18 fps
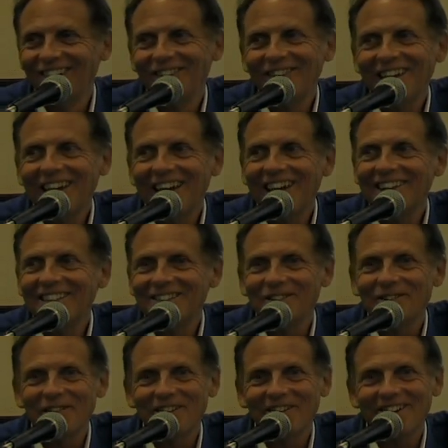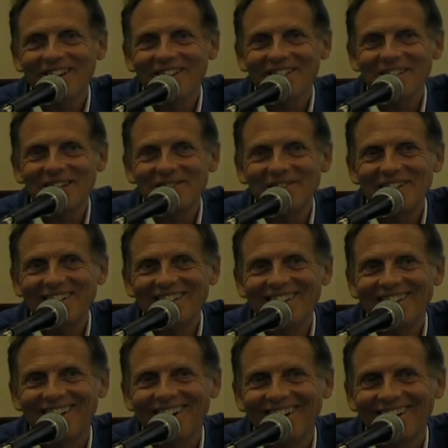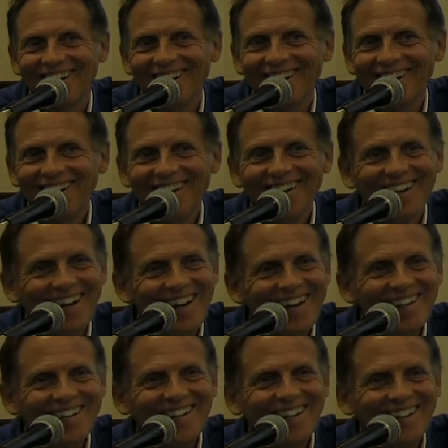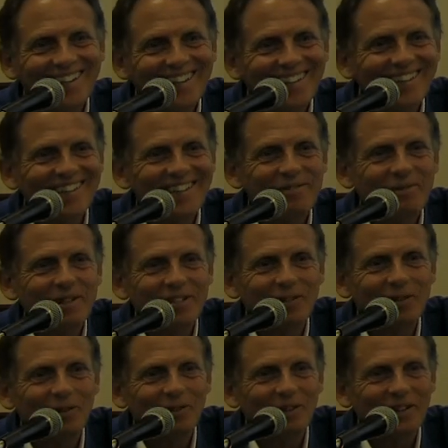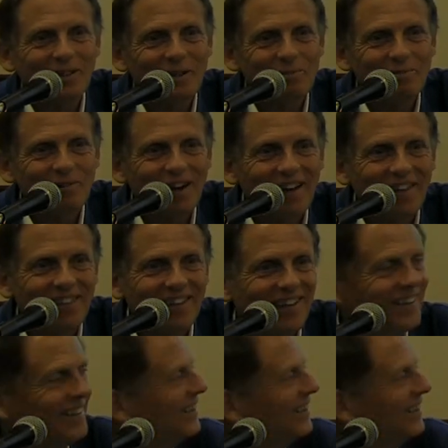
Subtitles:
Okay, so there are some in here. I get it. Everybody's holding their breath.